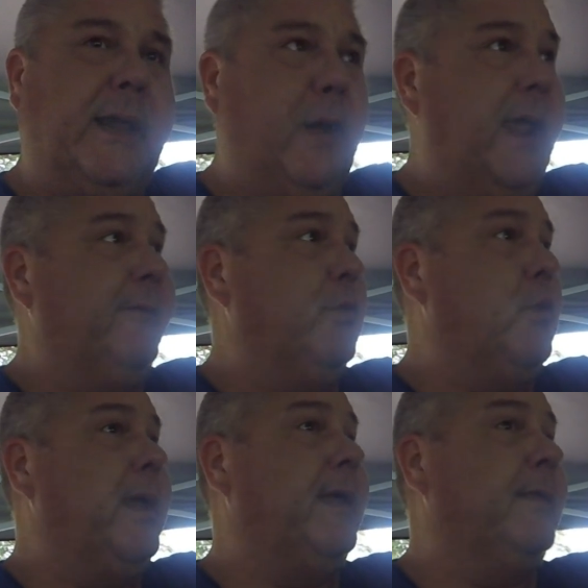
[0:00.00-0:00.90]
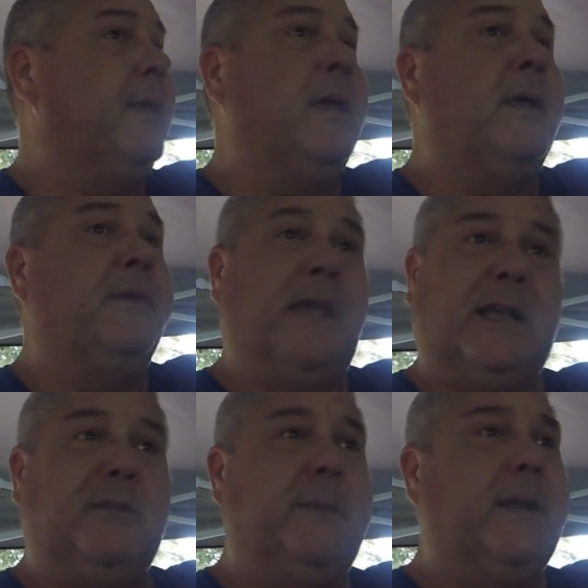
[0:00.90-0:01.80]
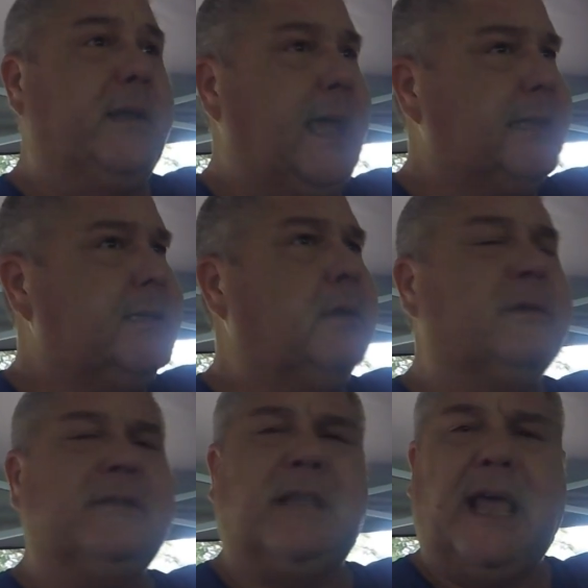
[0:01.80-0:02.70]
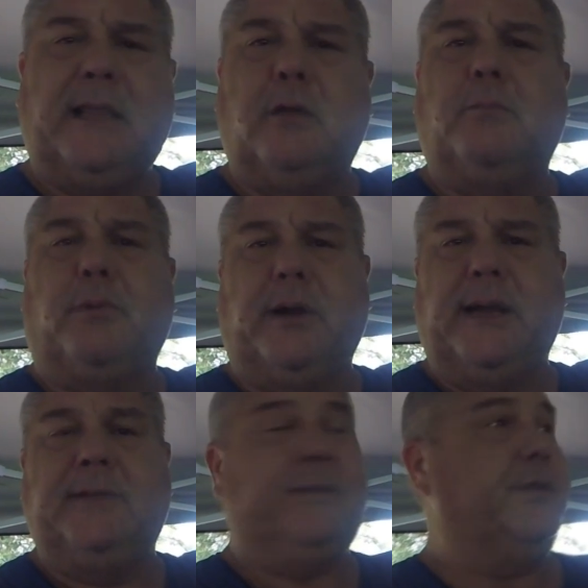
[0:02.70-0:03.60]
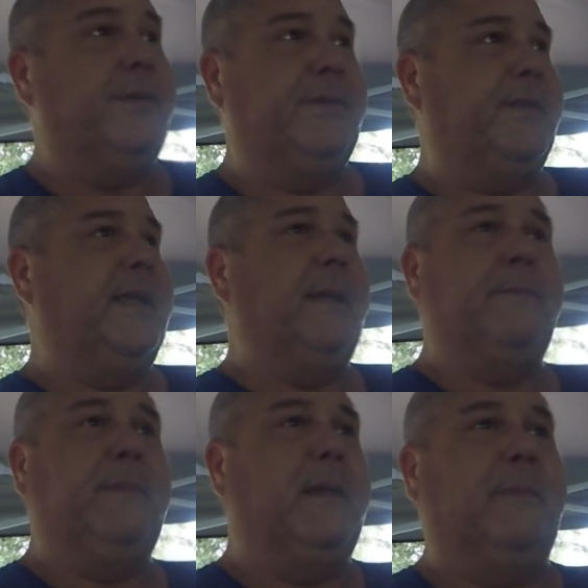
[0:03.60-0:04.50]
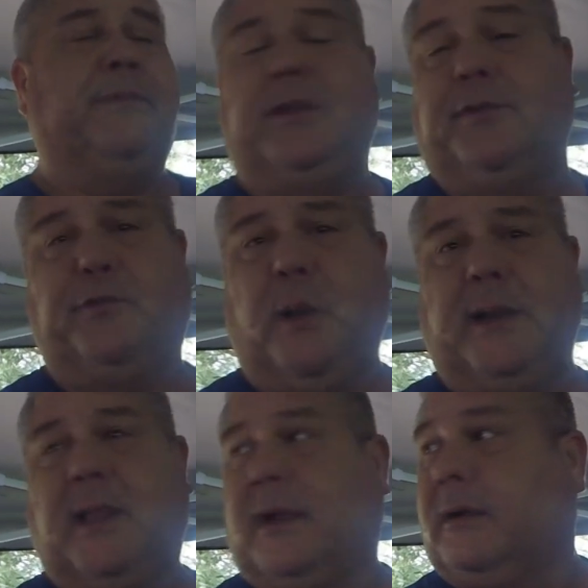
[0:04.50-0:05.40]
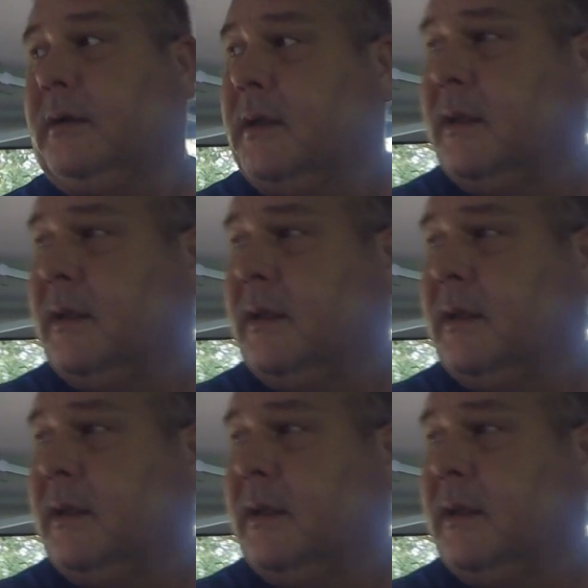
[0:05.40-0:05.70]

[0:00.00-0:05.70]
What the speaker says: and heavy wind. It's actually been a nice little, slight little breeze. As you can see, I'm still sweating like a